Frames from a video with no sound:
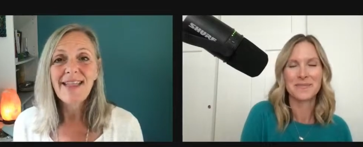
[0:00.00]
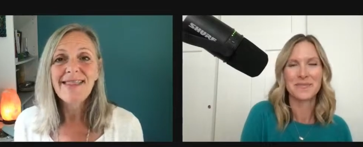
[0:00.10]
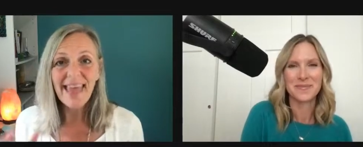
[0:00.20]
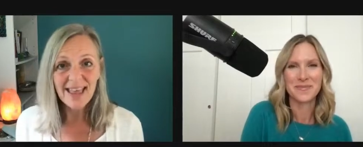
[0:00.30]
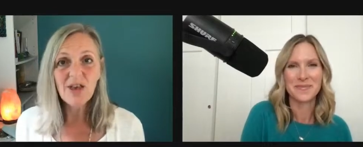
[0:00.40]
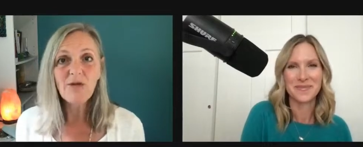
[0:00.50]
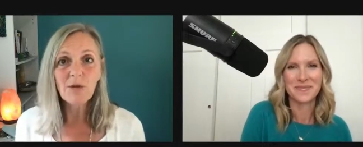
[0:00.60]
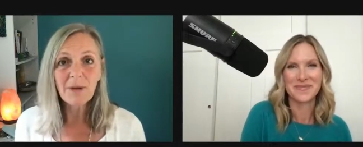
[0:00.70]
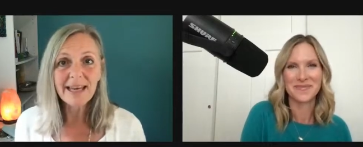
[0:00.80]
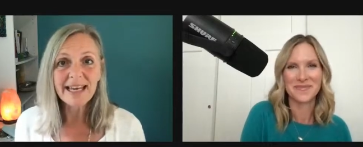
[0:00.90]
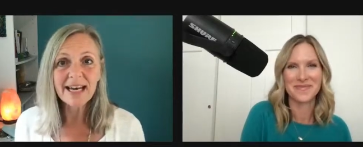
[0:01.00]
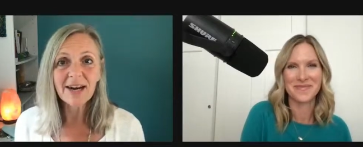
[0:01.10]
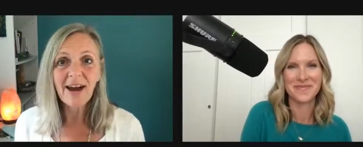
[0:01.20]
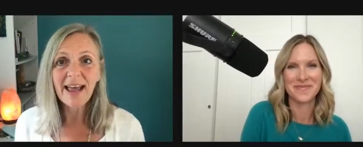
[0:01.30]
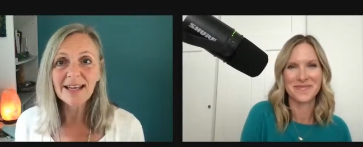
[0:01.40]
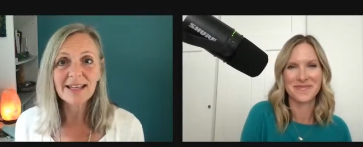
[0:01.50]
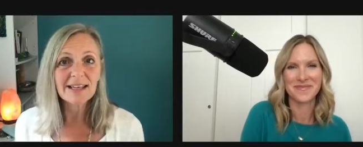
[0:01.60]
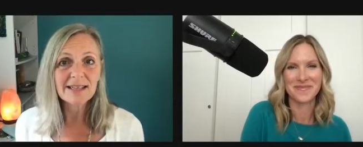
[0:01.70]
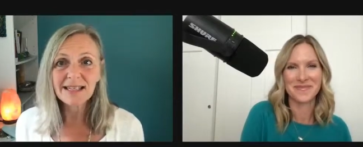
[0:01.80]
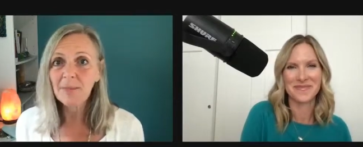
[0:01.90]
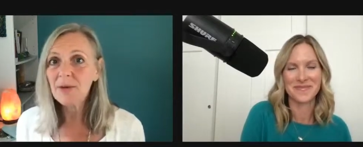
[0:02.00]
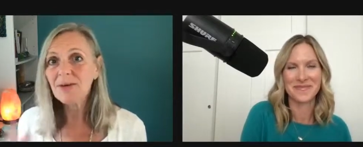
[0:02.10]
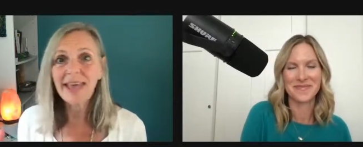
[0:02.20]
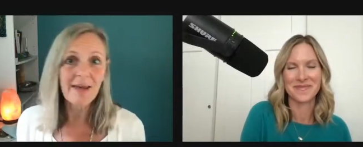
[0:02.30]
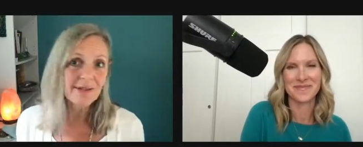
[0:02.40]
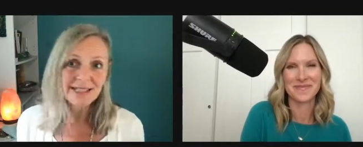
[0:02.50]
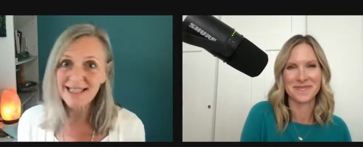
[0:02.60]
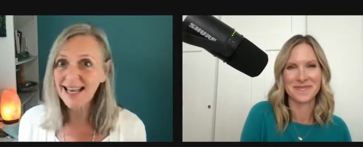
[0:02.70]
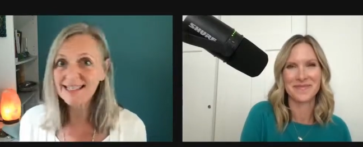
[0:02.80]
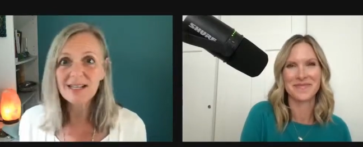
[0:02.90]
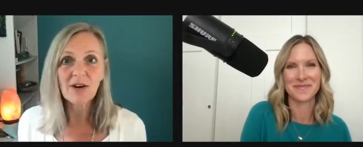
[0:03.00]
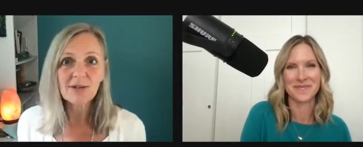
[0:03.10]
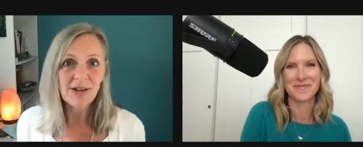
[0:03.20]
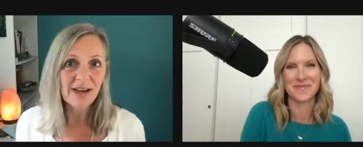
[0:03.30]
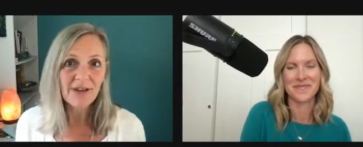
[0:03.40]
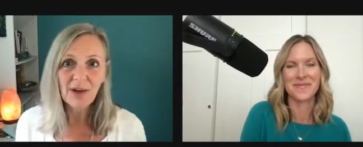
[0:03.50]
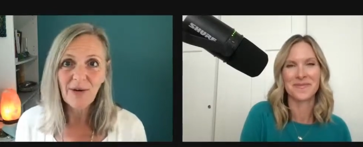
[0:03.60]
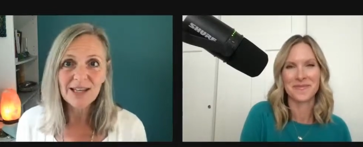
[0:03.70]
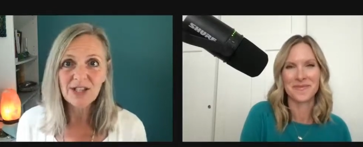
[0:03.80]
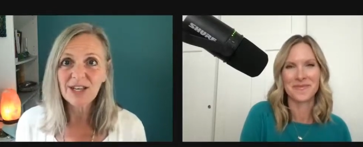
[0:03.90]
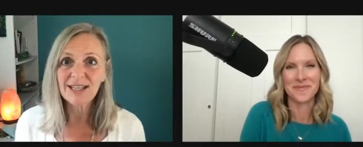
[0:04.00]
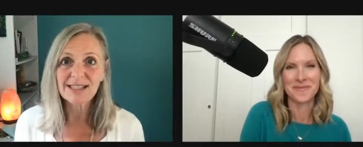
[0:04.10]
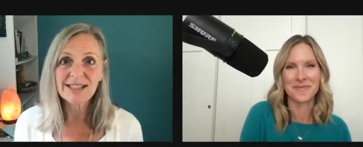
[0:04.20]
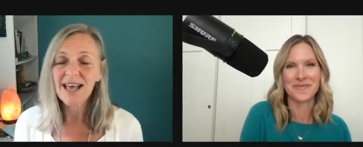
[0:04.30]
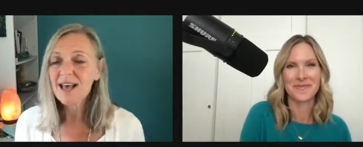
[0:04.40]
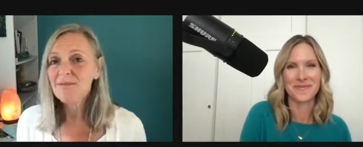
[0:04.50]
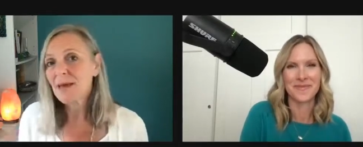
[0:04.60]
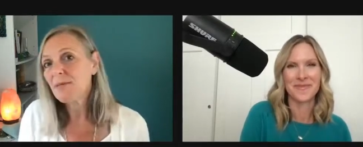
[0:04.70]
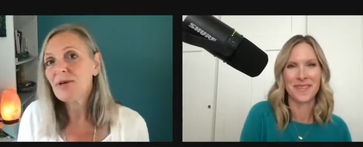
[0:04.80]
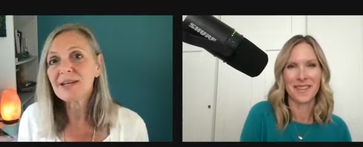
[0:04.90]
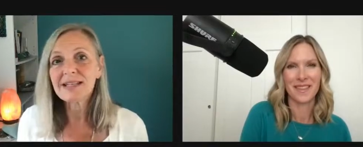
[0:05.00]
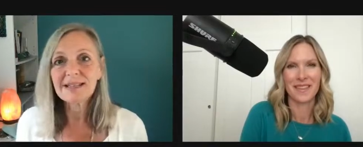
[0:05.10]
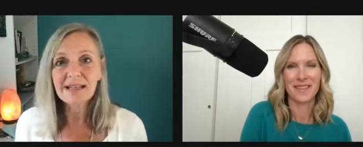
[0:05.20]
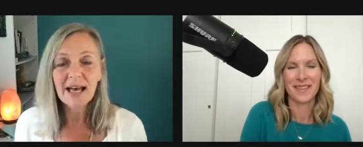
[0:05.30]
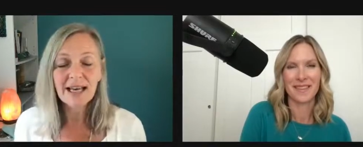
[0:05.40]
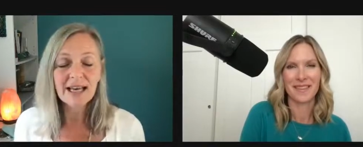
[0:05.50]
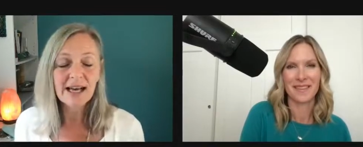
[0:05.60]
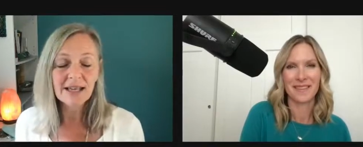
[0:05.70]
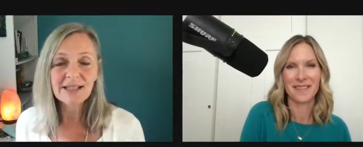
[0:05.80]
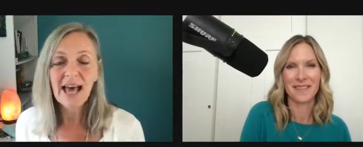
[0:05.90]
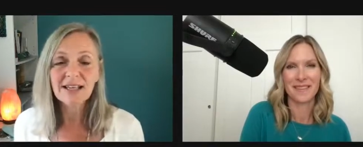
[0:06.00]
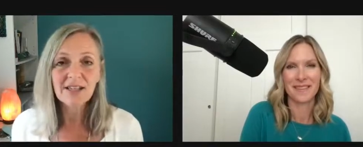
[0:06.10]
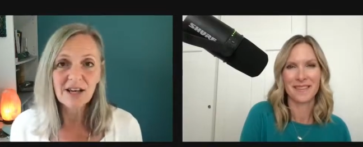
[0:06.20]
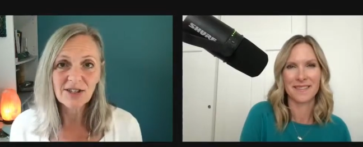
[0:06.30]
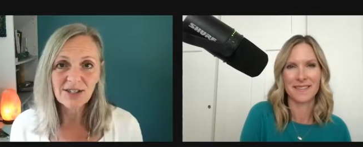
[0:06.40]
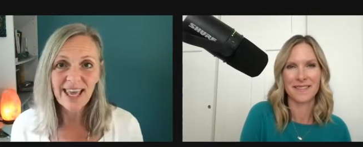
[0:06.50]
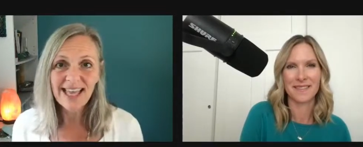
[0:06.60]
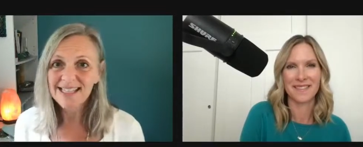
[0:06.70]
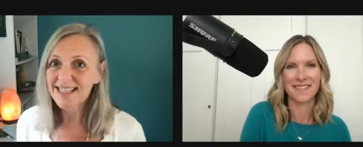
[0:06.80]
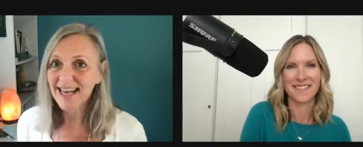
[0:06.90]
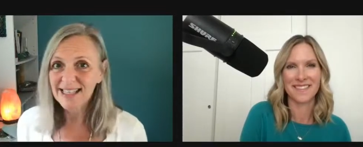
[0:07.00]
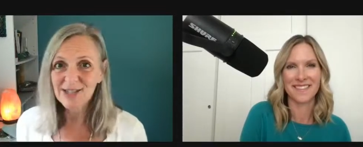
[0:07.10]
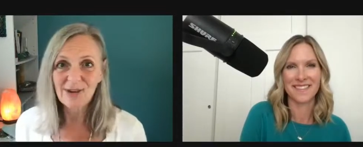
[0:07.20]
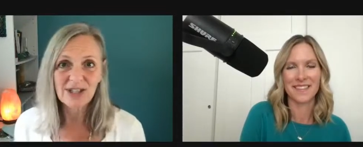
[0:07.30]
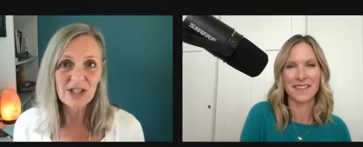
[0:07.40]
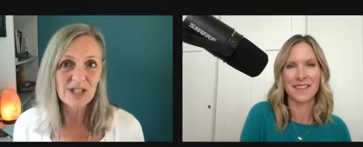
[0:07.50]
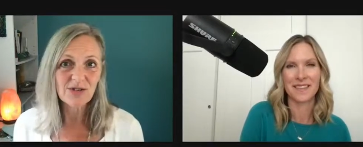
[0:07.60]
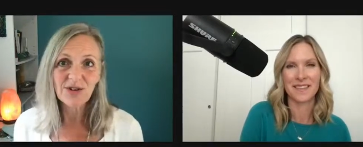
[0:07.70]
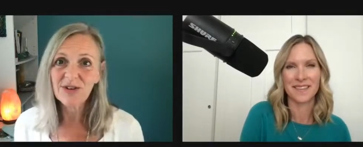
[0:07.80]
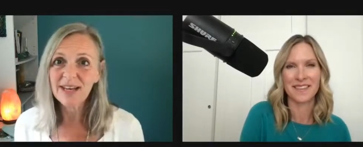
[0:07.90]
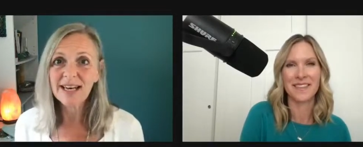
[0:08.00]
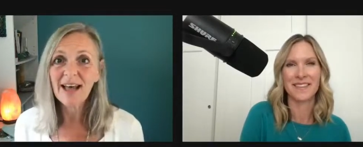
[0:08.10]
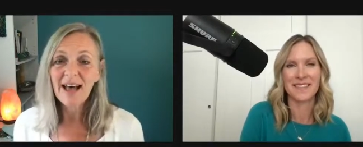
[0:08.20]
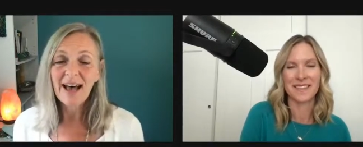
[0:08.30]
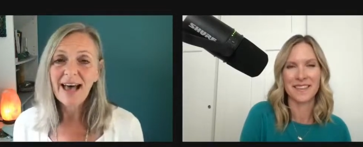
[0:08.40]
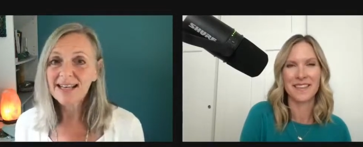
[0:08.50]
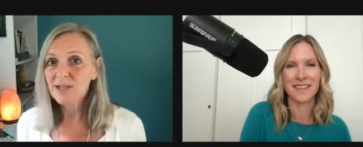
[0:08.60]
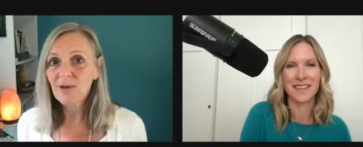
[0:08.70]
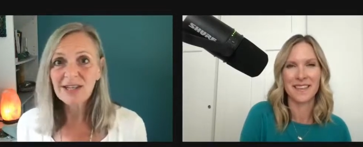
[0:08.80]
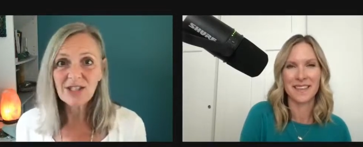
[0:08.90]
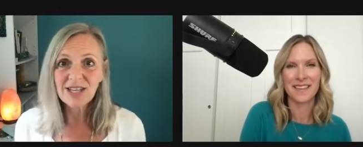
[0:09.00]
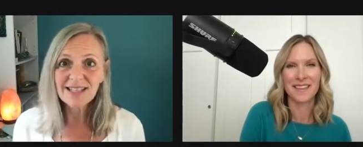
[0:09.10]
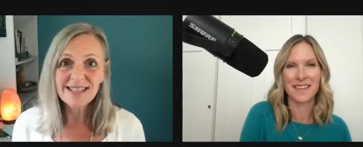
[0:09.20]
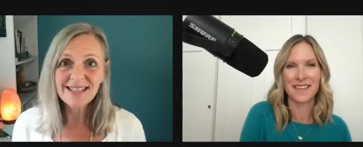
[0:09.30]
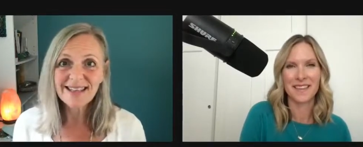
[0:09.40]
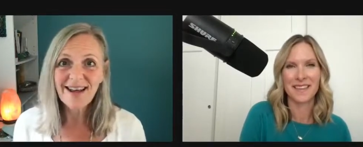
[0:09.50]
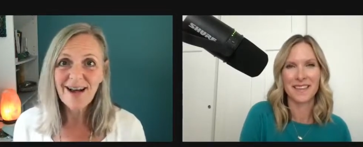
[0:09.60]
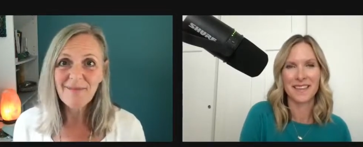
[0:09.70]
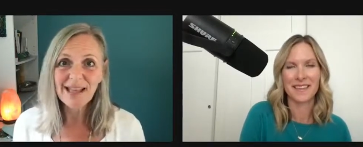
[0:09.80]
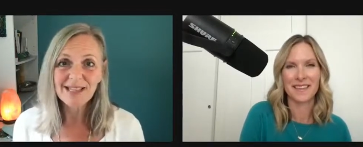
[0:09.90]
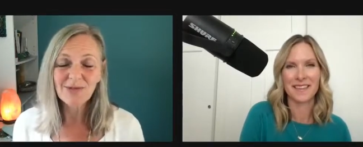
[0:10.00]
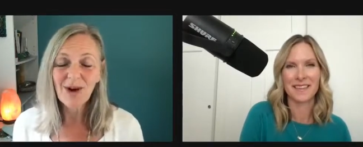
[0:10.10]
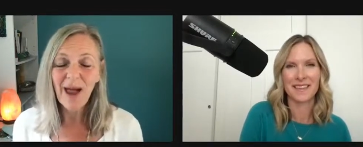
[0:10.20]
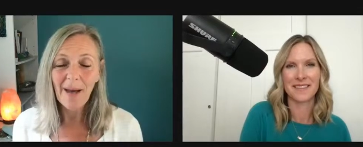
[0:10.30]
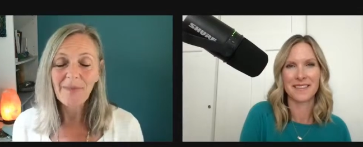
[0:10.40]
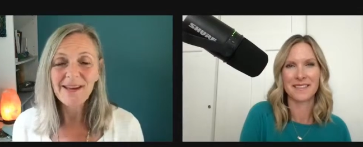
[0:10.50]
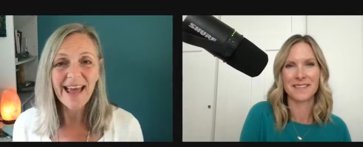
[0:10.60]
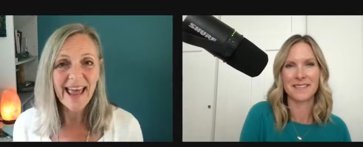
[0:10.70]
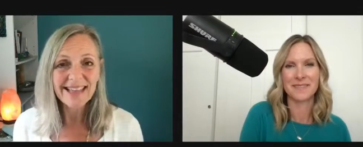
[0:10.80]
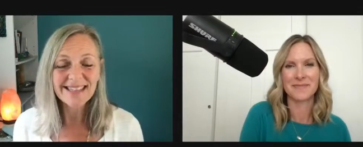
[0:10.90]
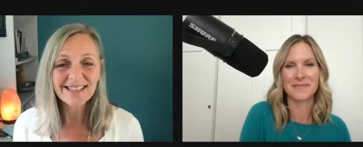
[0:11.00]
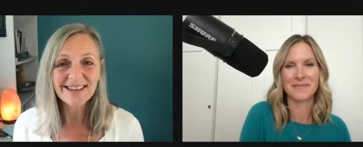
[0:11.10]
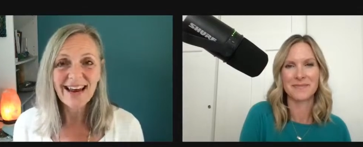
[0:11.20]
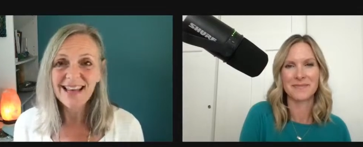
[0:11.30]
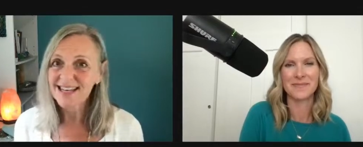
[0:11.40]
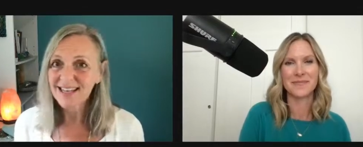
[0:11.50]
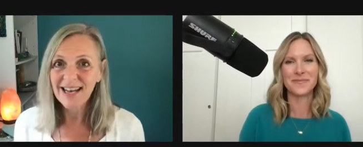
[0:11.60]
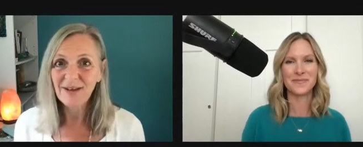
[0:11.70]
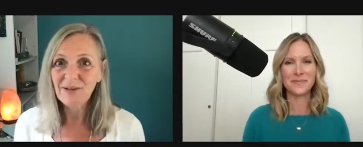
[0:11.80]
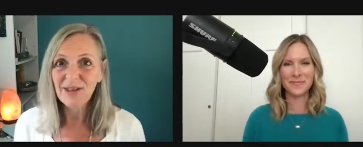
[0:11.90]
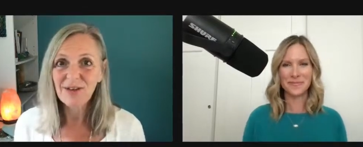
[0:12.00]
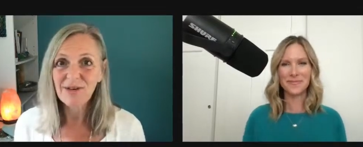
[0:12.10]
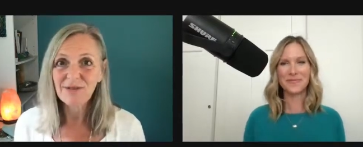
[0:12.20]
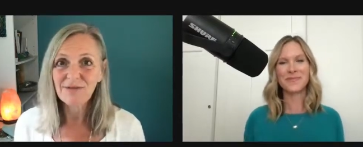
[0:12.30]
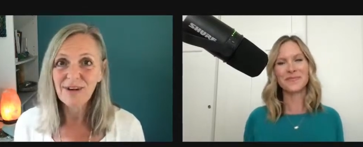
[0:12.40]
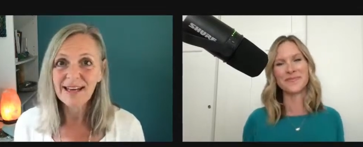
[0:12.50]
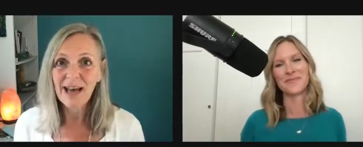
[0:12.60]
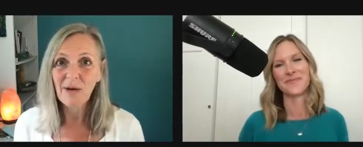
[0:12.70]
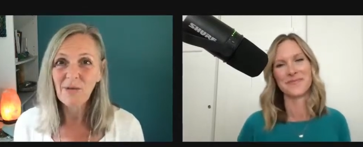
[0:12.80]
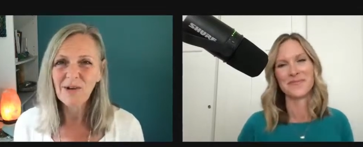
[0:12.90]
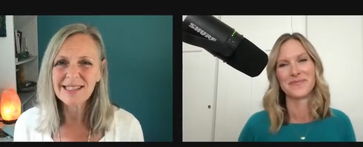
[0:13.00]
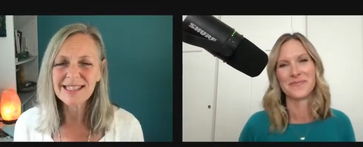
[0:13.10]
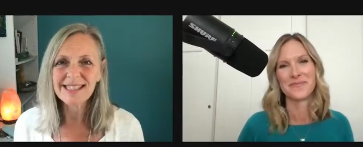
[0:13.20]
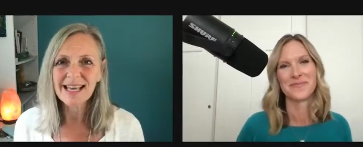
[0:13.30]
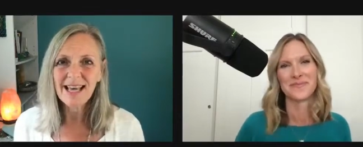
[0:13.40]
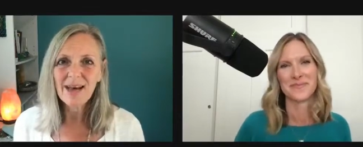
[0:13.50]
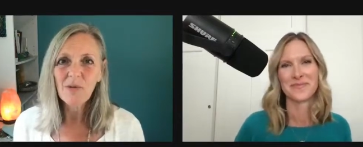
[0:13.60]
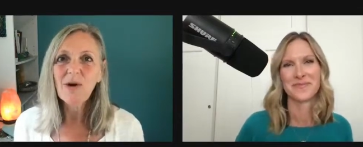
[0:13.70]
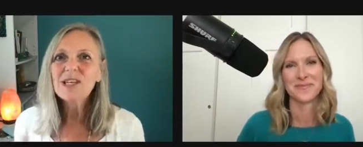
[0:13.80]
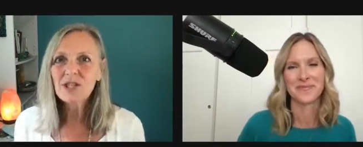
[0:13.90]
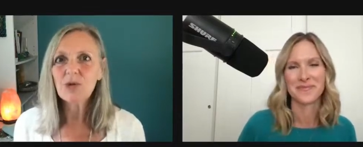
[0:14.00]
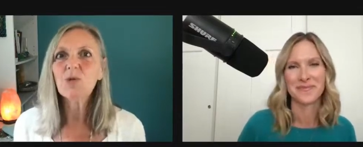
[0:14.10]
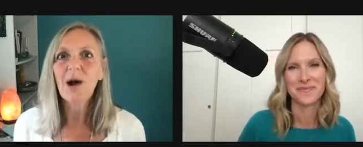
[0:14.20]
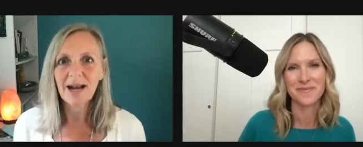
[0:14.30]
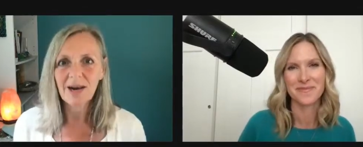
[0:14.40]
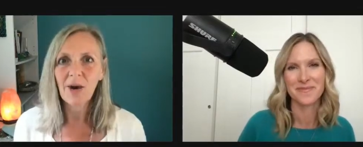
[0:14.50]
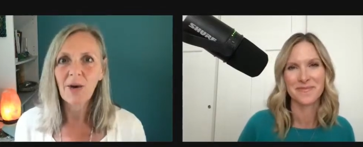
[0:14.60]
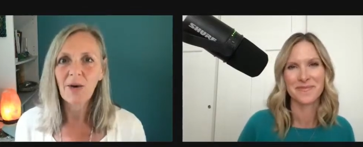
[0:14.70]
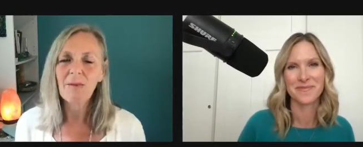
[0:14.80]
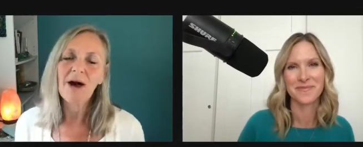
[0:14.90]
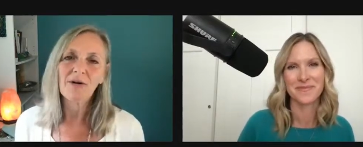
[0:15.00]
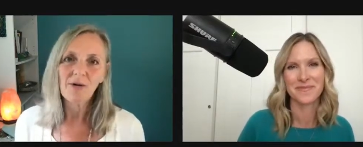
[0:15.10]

Speaker 1: thank you for being here and communicate with us. Let us know. Do you have any questions? Maybe you can uh, contact Dr. Cates and ask questions, or you can ask questions in the comments. We're happy to answer and connect with you and find out what's what do you want to know about